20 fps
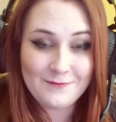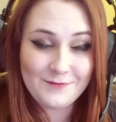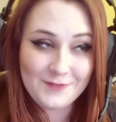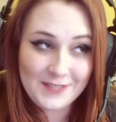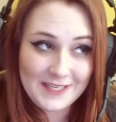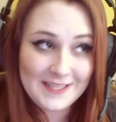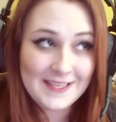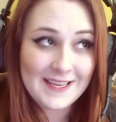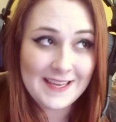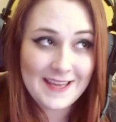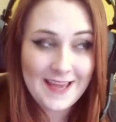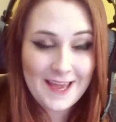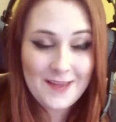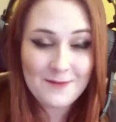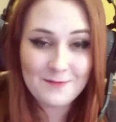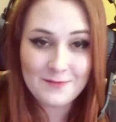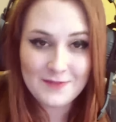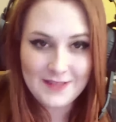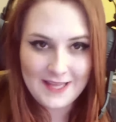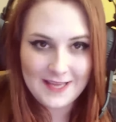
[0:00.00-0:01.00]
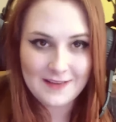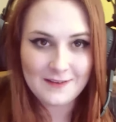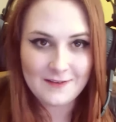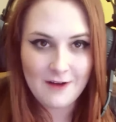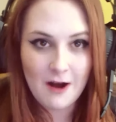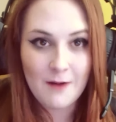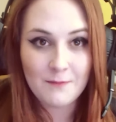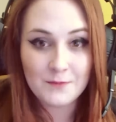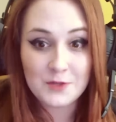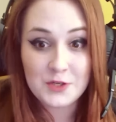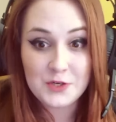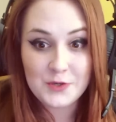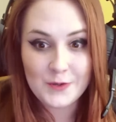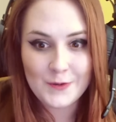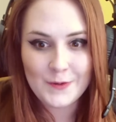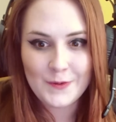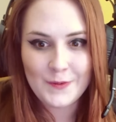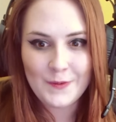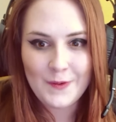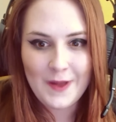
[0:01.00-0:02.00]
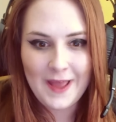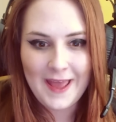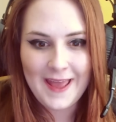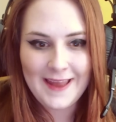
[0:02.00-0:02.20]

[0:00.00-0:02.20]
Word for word: really came, like, come true.